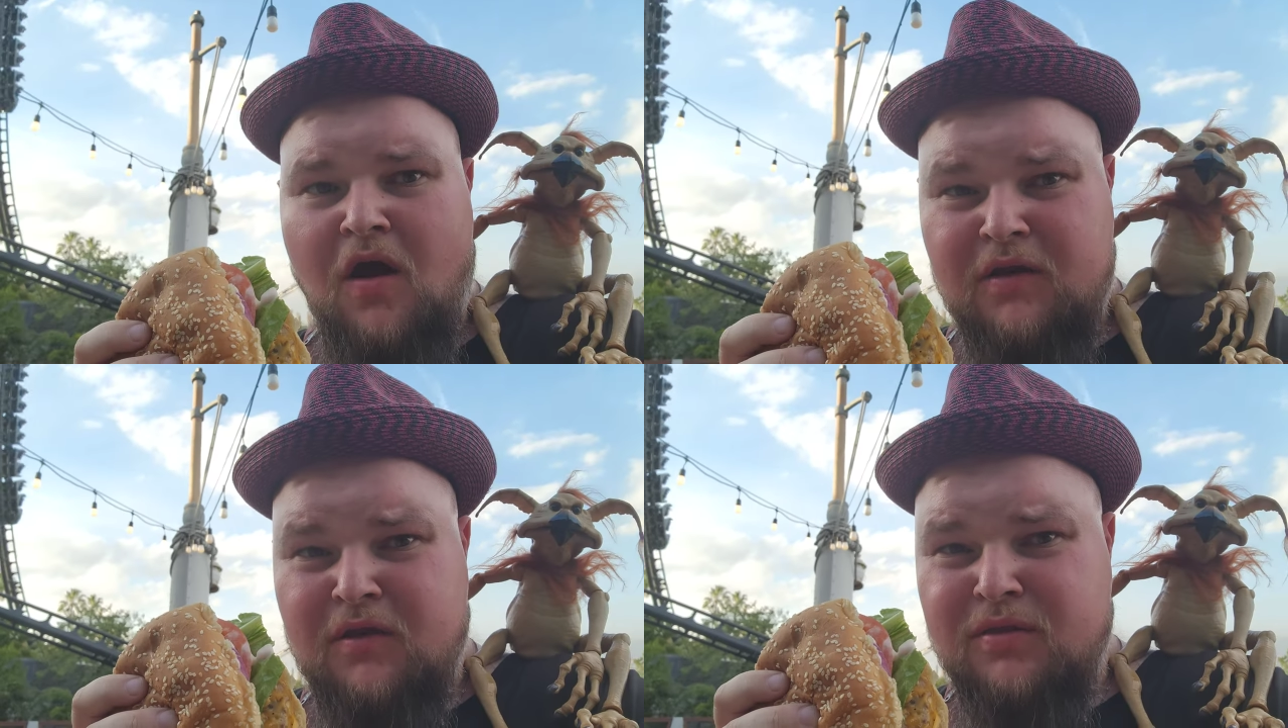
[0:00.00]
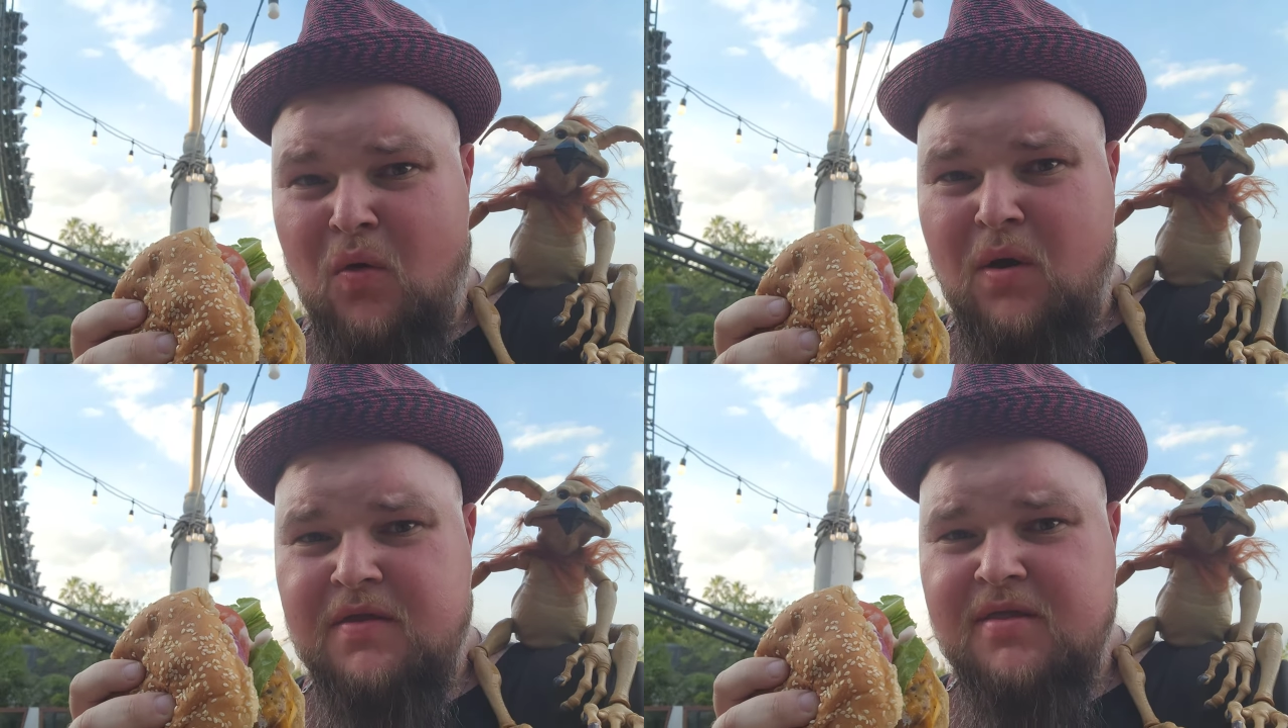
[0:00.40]
All right, there's
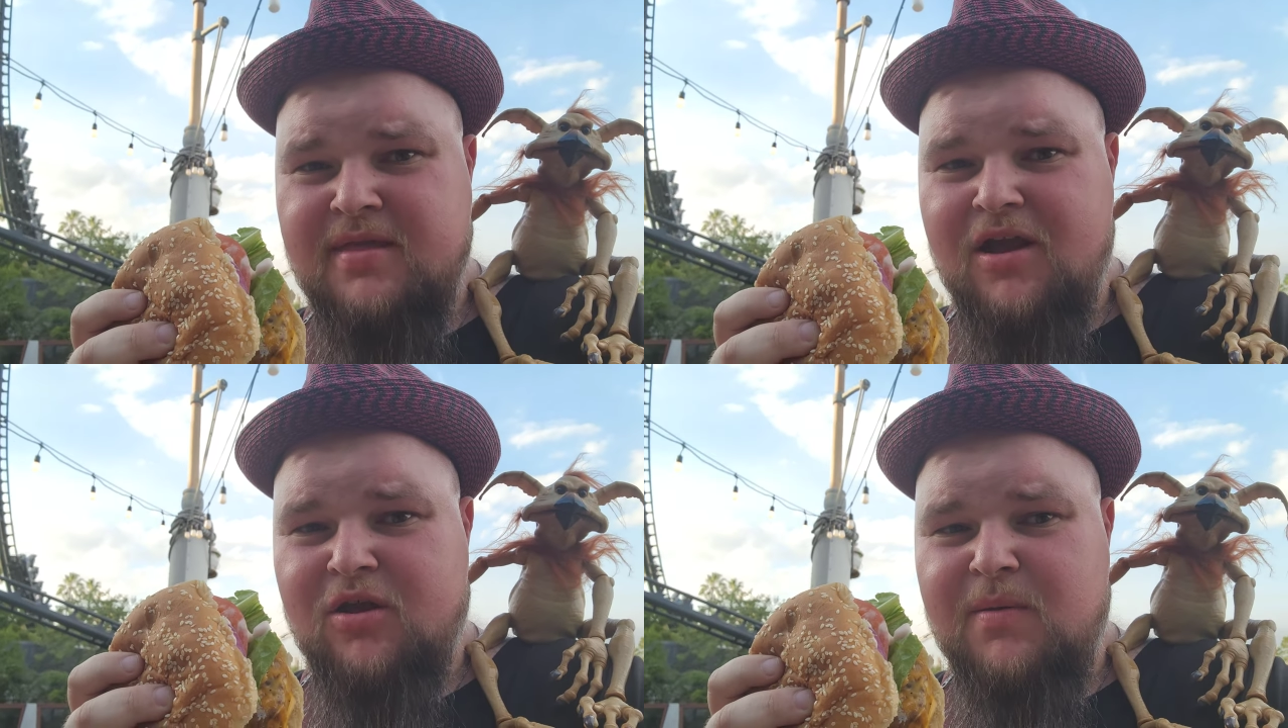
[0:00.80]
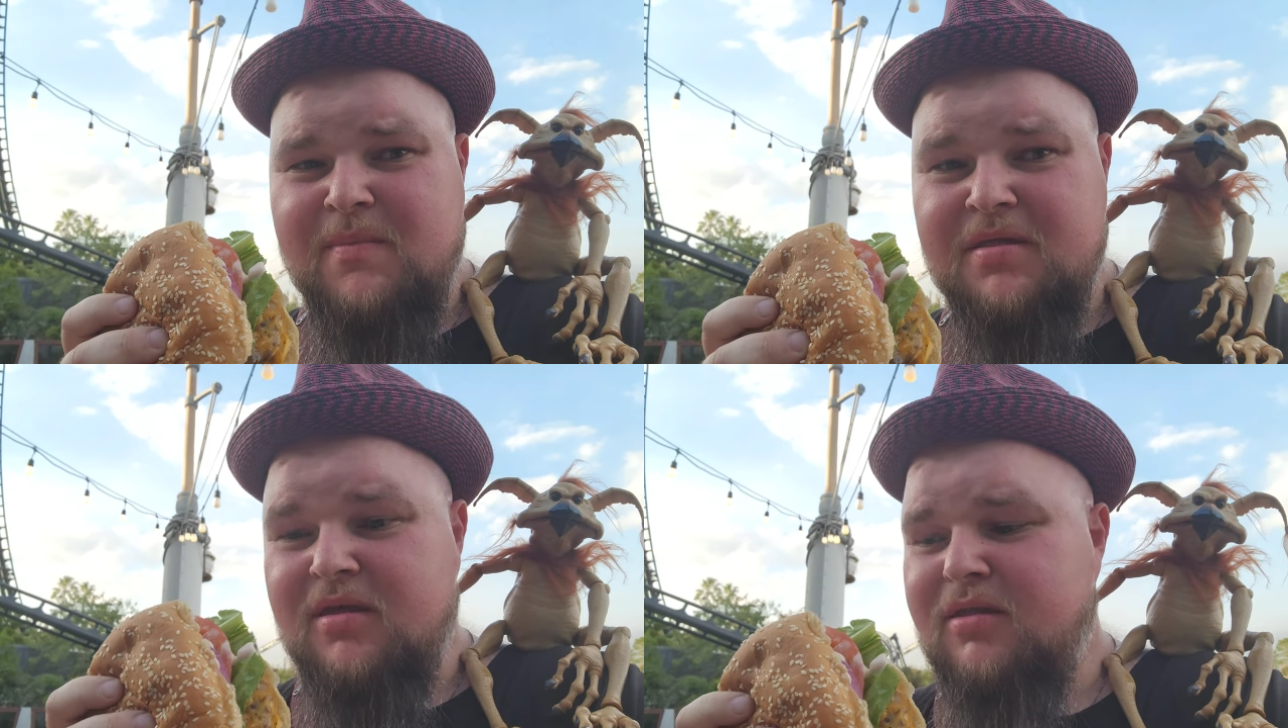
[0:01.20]
no way this is not gonna be
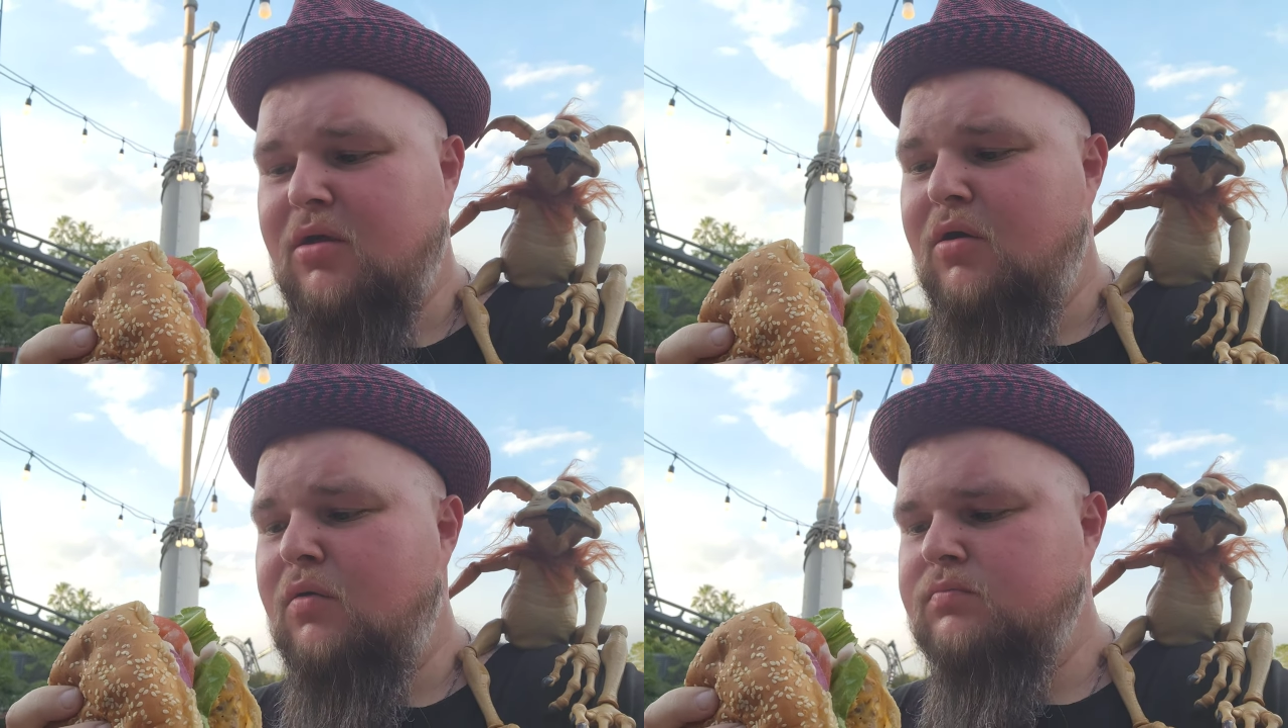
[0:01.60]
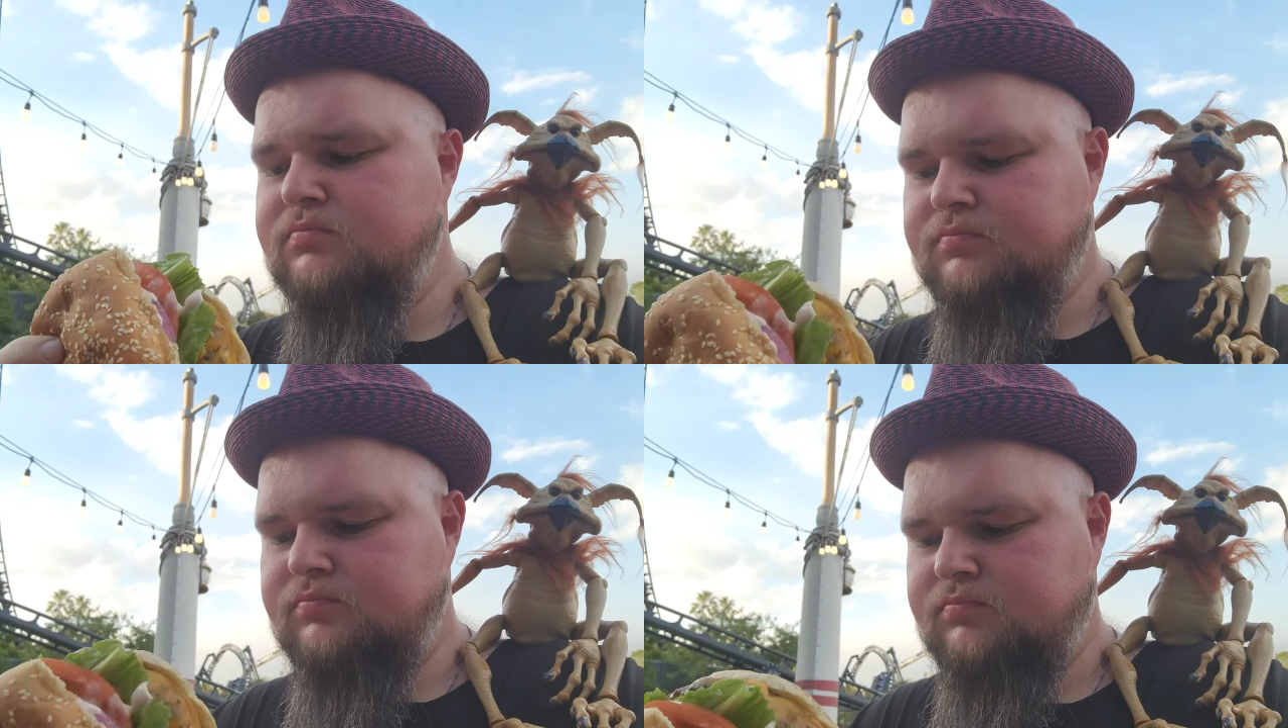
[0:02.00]
messy, so
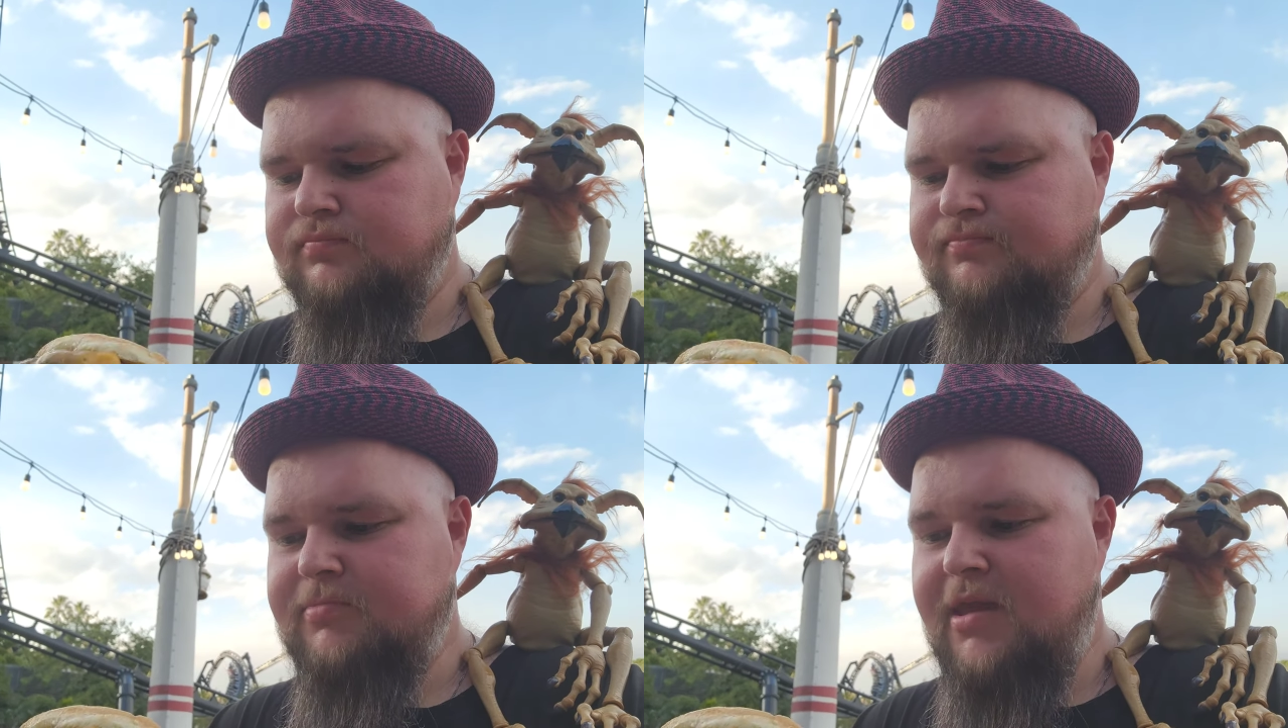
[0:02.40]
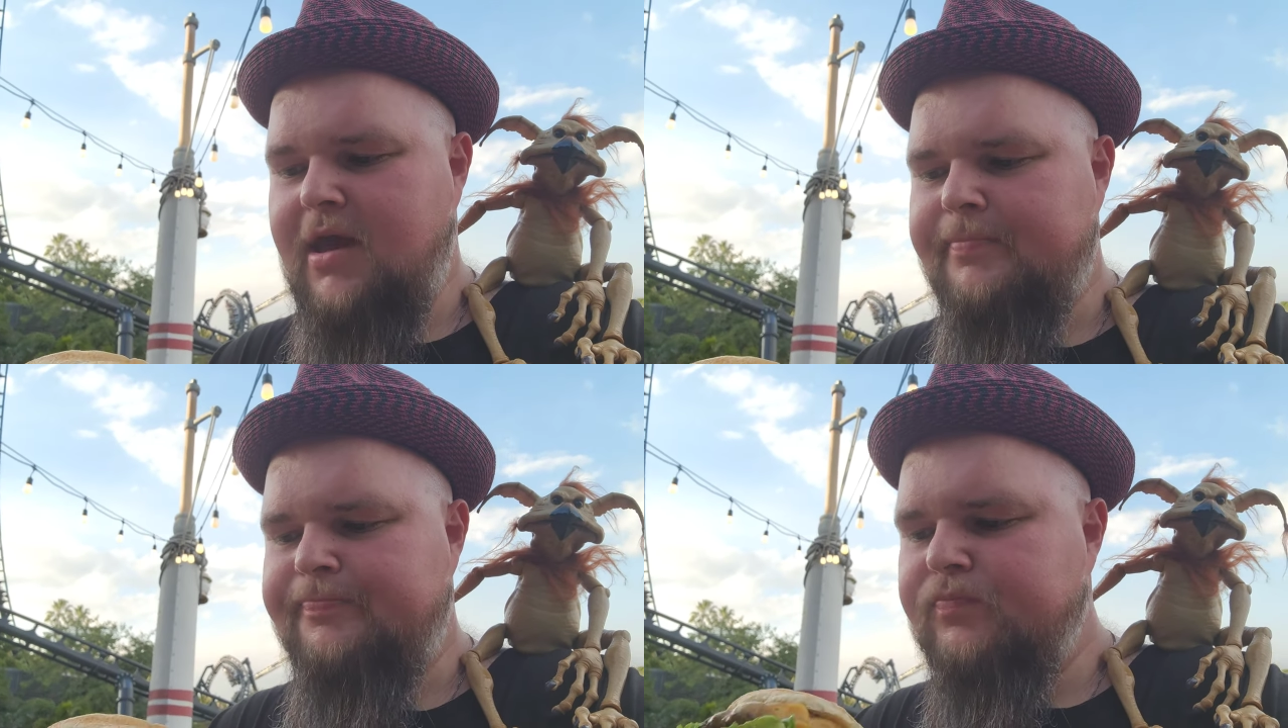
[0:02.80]

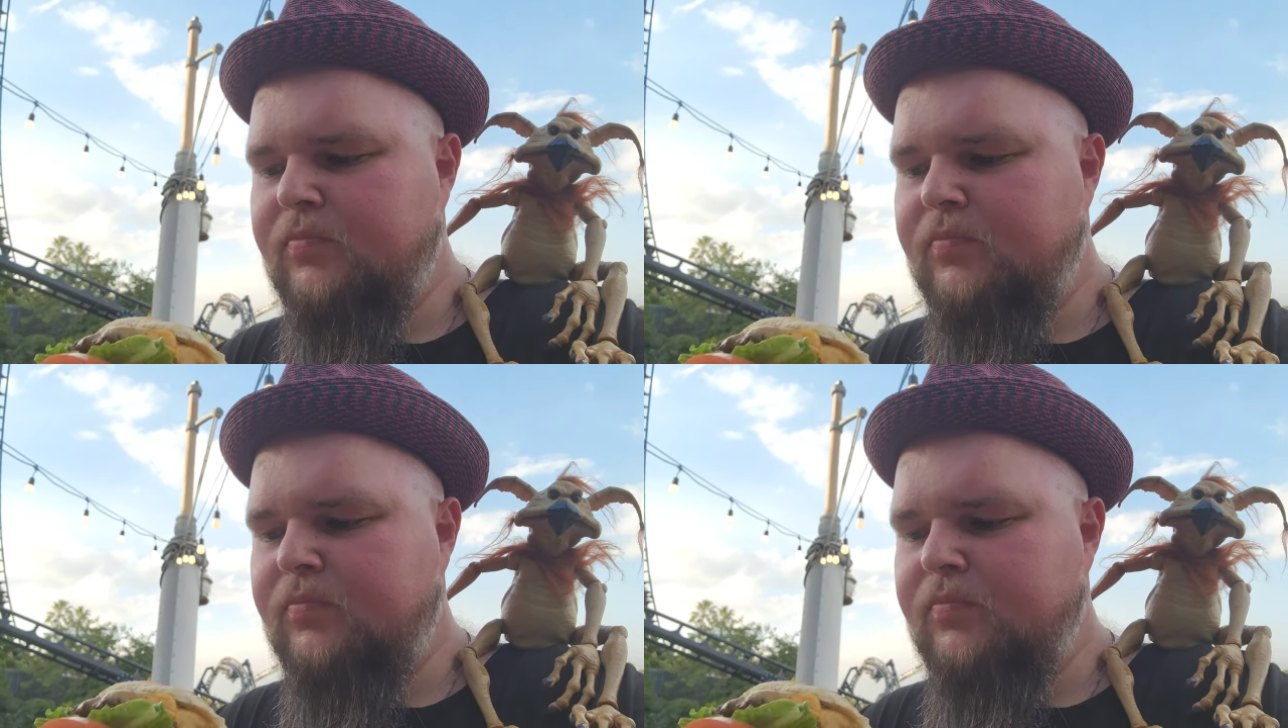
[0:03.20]
yeah.